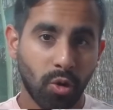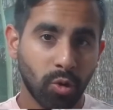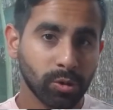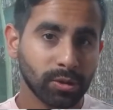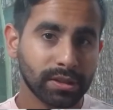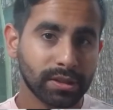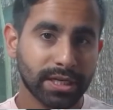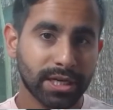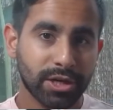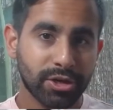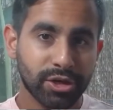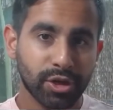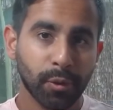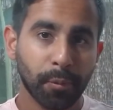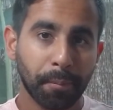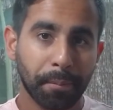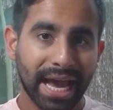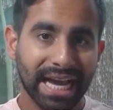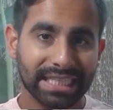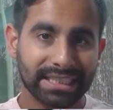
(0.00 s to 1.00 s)
holding your
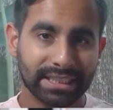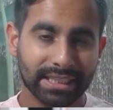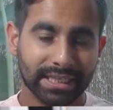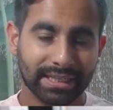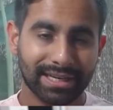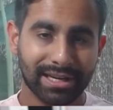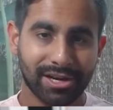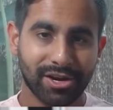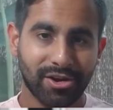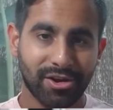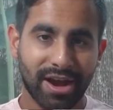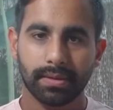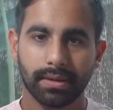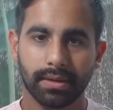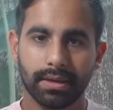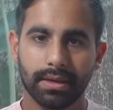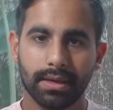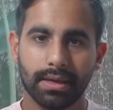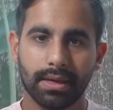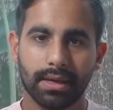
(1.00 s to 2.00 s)
new paycheck in your hand